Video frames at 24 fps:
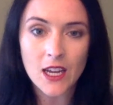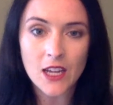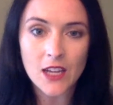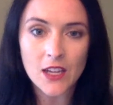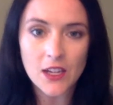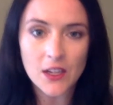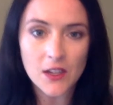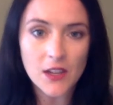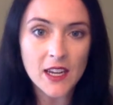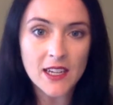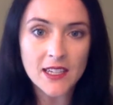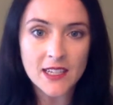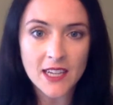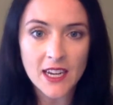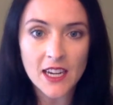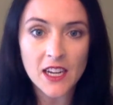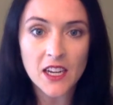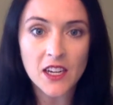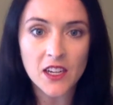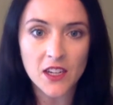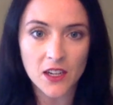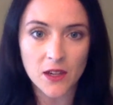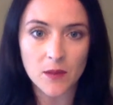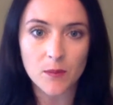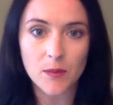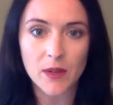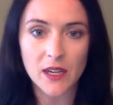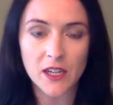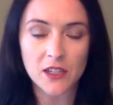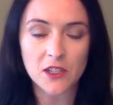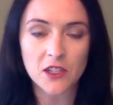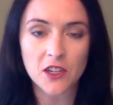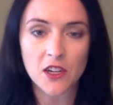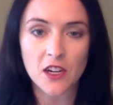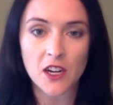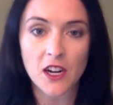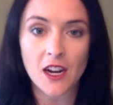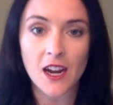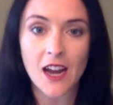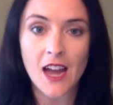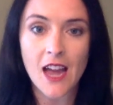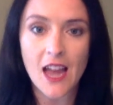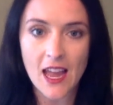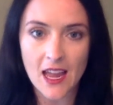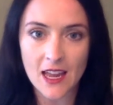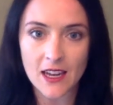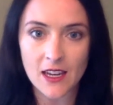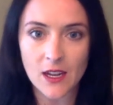you can take a good picture
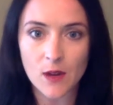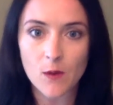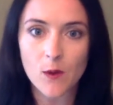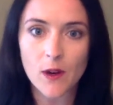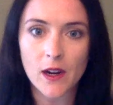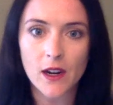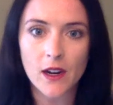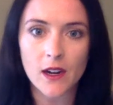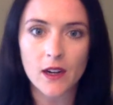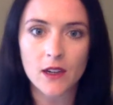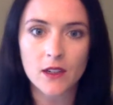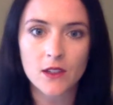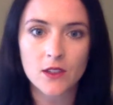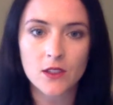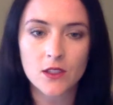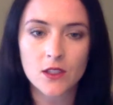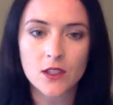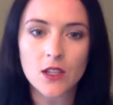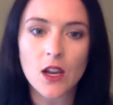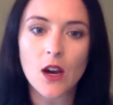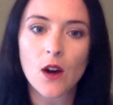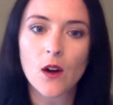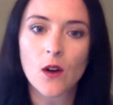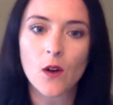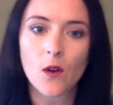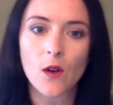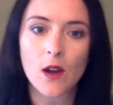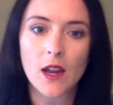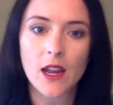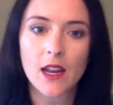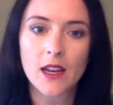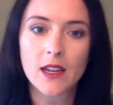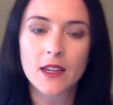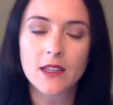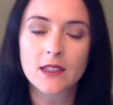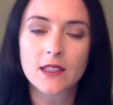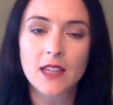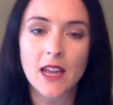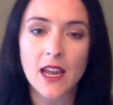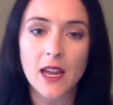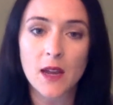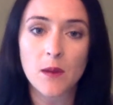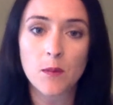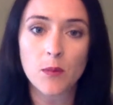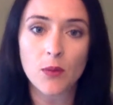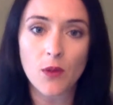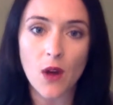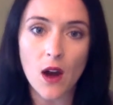anywhere. So it is
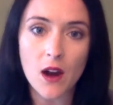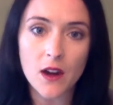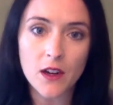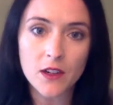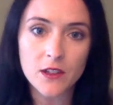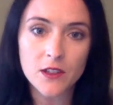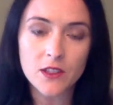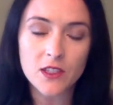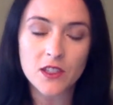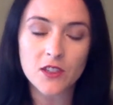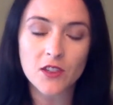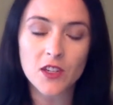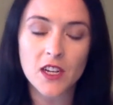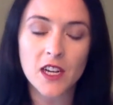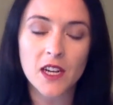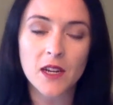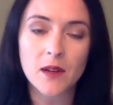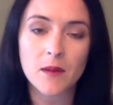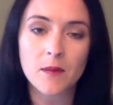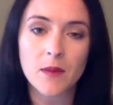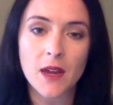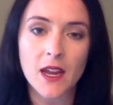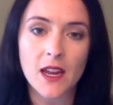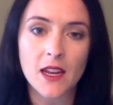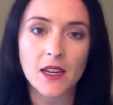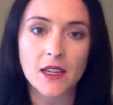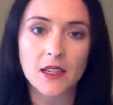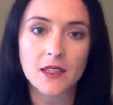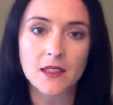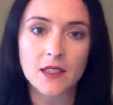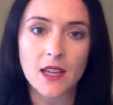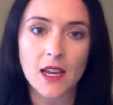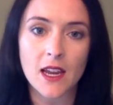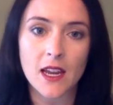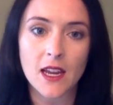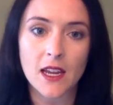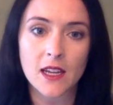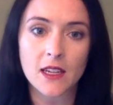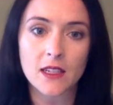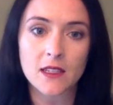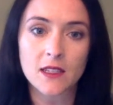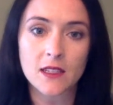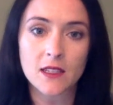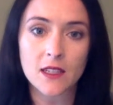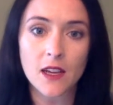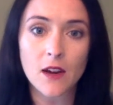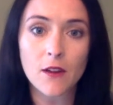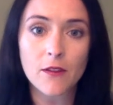a blogger's dream. It is a
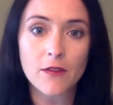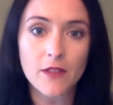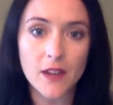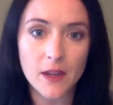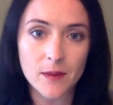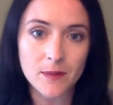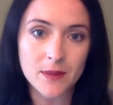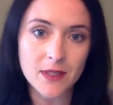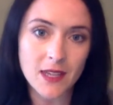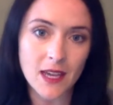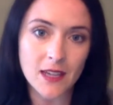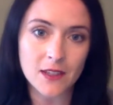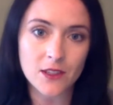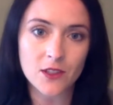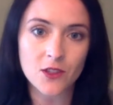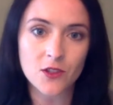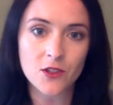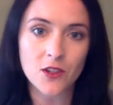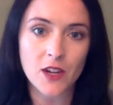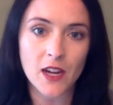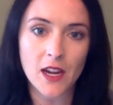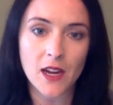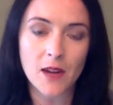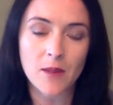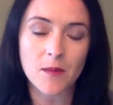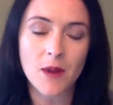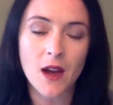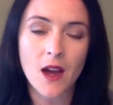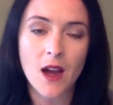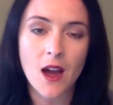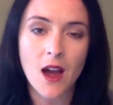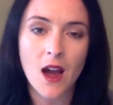selfie-obsessed dream